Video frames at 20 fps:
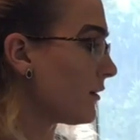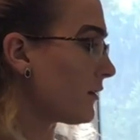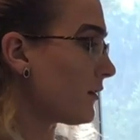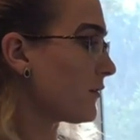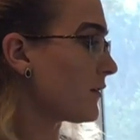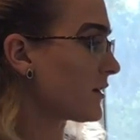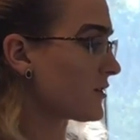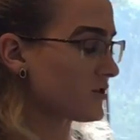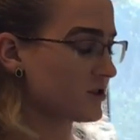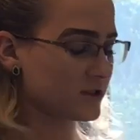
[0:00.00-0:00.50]

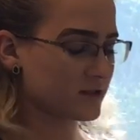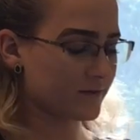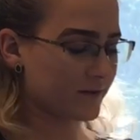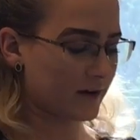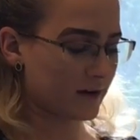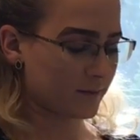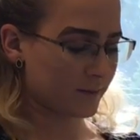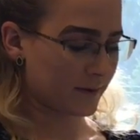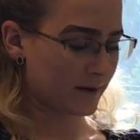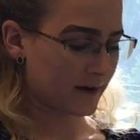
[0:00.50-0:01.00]
300
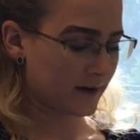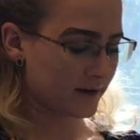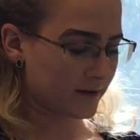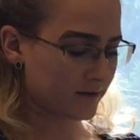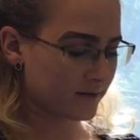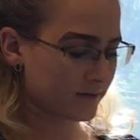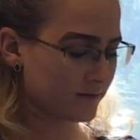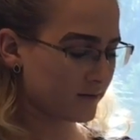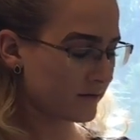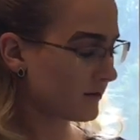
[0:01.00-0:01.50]
divided by
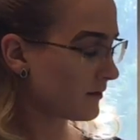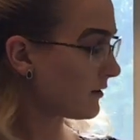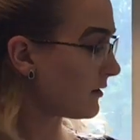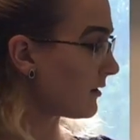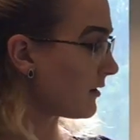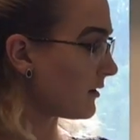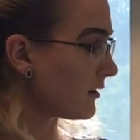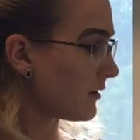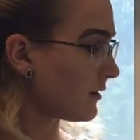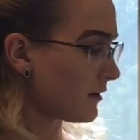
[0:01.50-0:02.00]

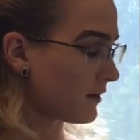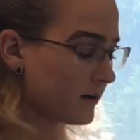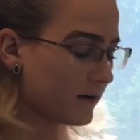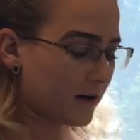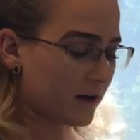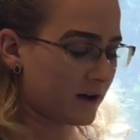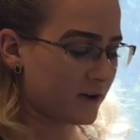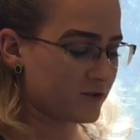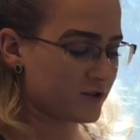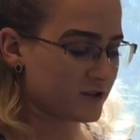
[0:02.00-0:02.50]

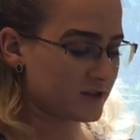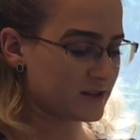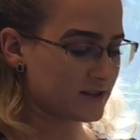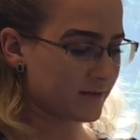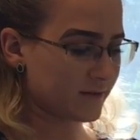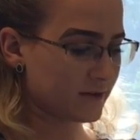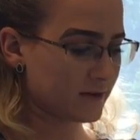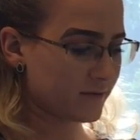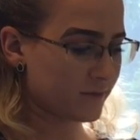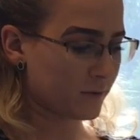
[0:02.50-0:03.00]

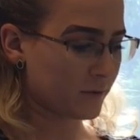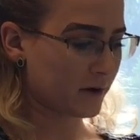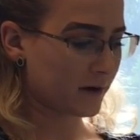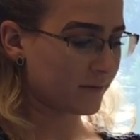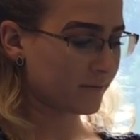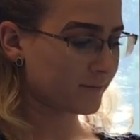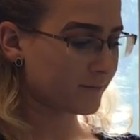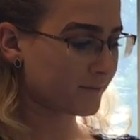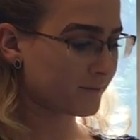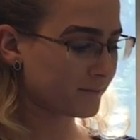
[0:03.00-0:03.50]

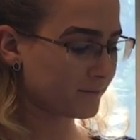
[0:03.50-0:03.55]
174